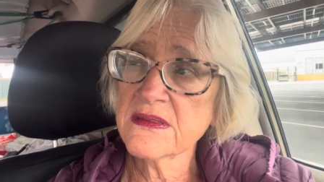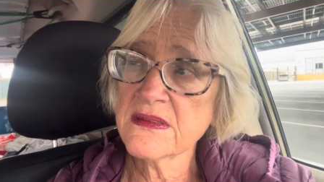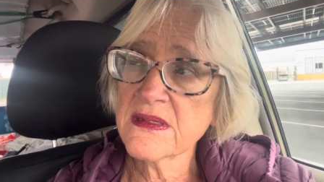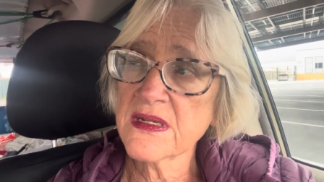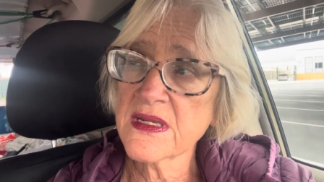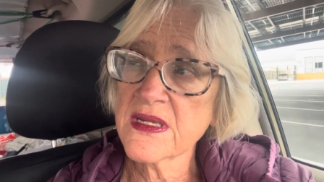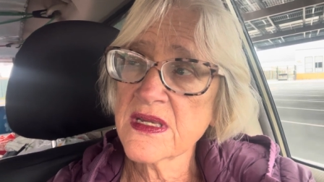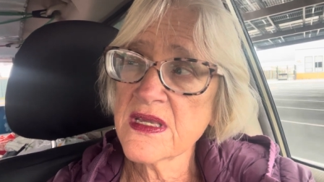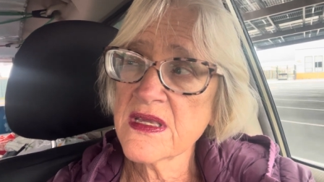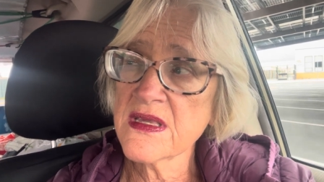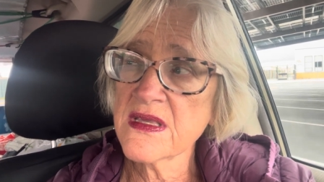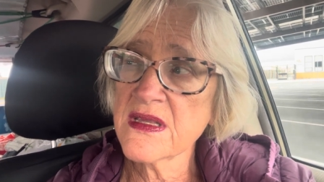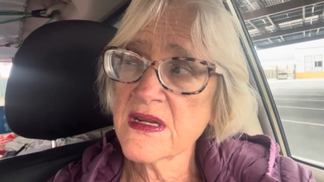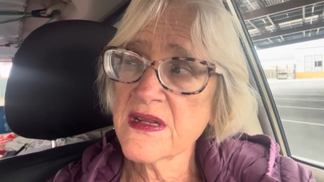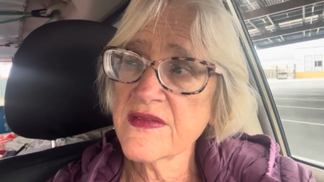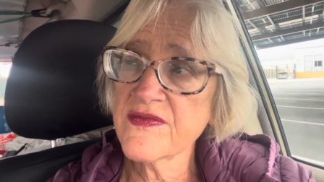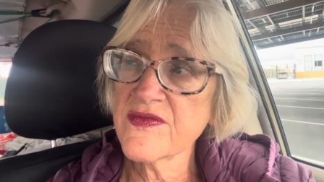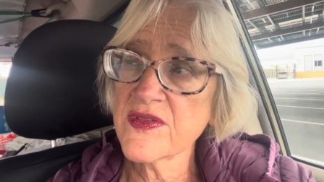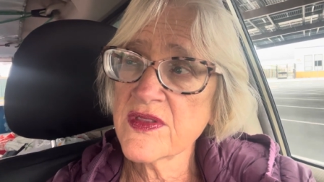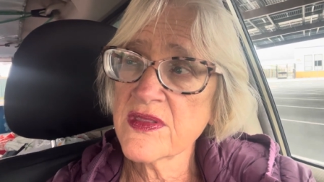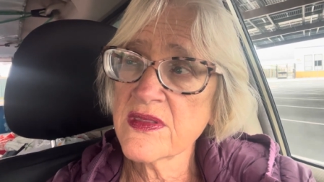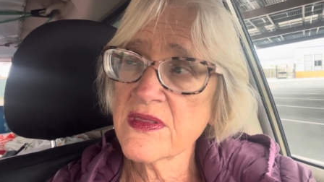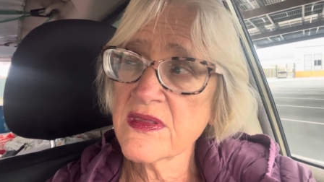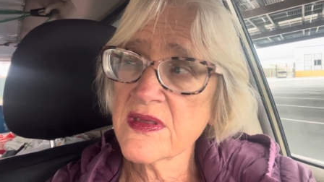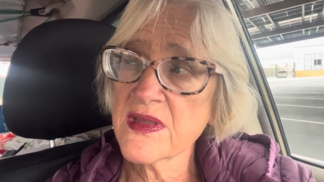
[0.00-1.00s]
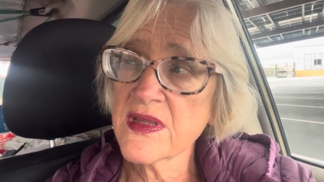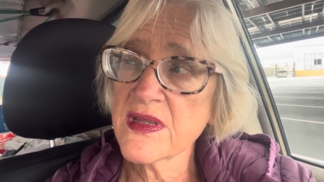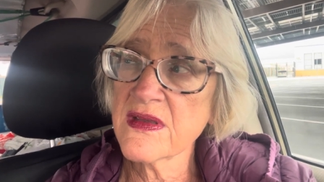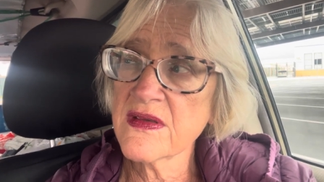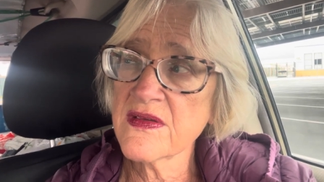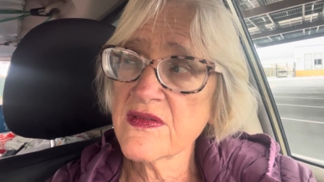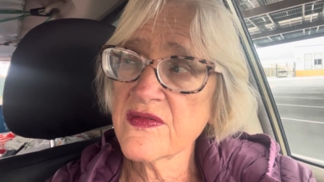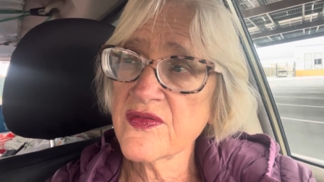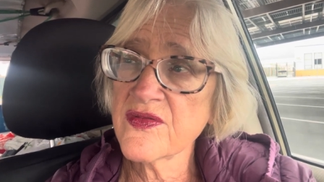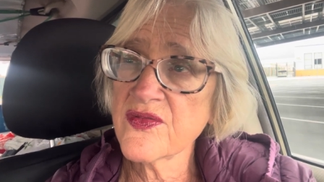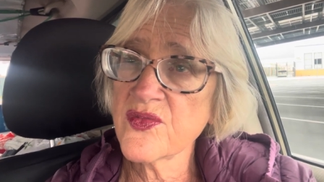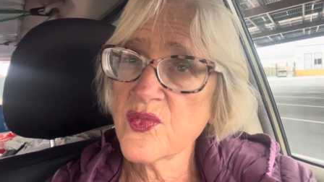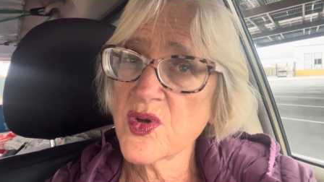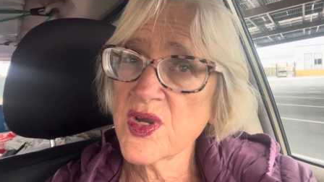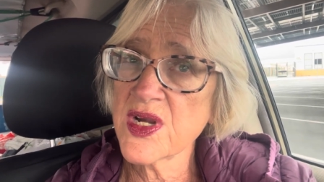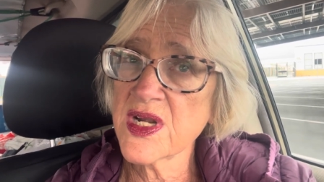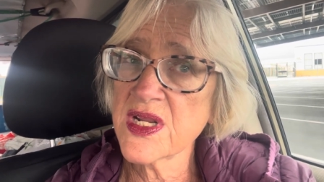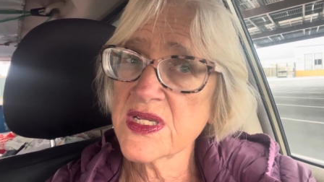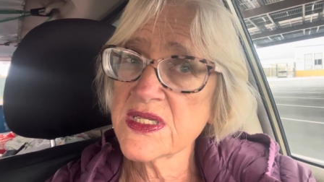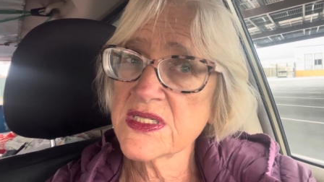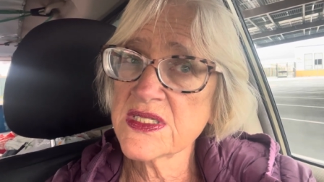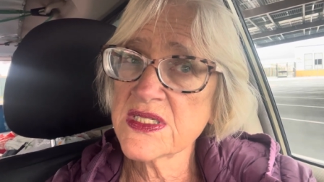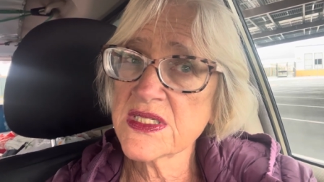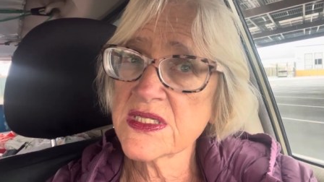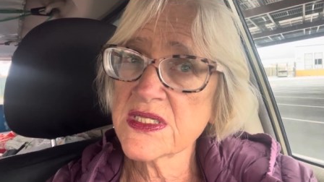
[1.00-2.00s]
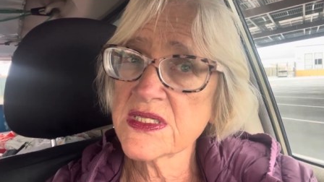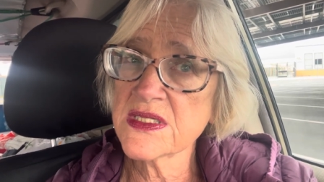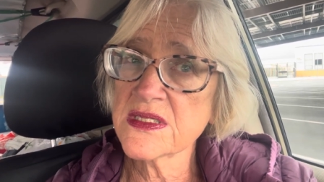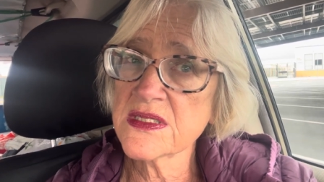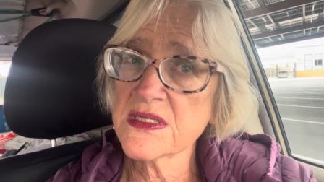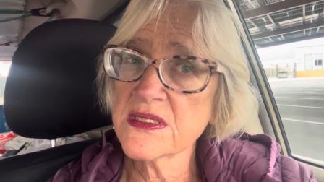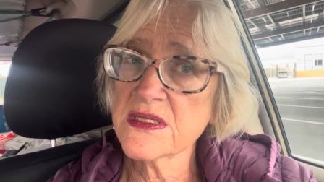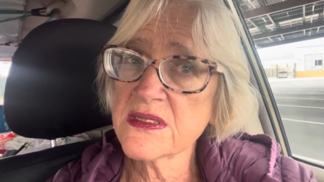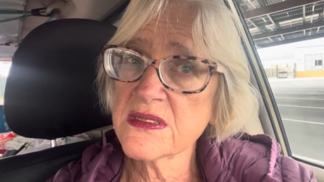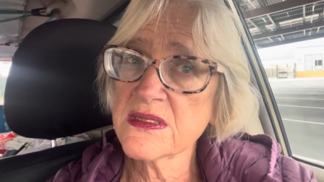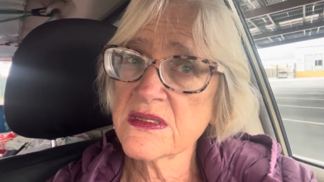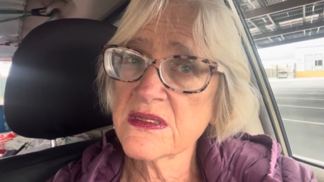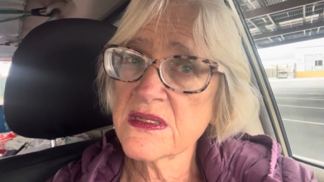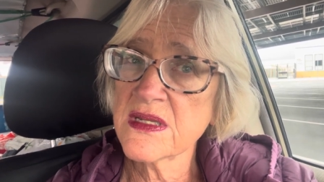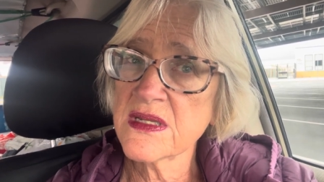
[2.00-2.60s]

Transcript: I can't even think of when I did.